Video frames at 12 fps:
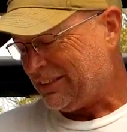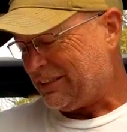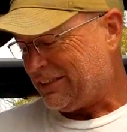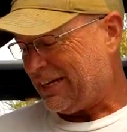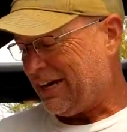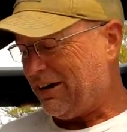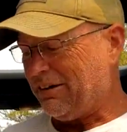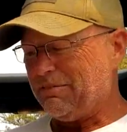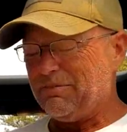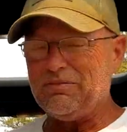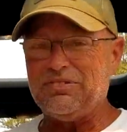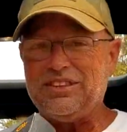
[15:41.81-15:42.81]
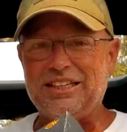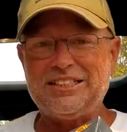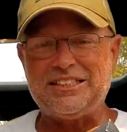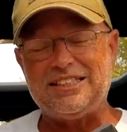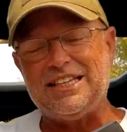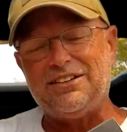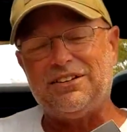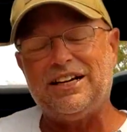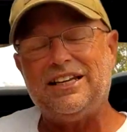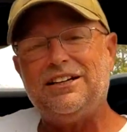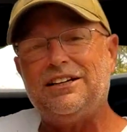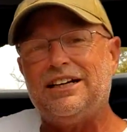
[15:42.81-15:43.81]
Now, this thing right
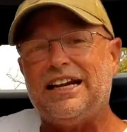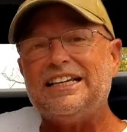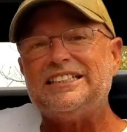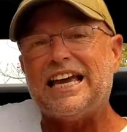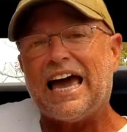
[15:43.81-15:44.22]
here is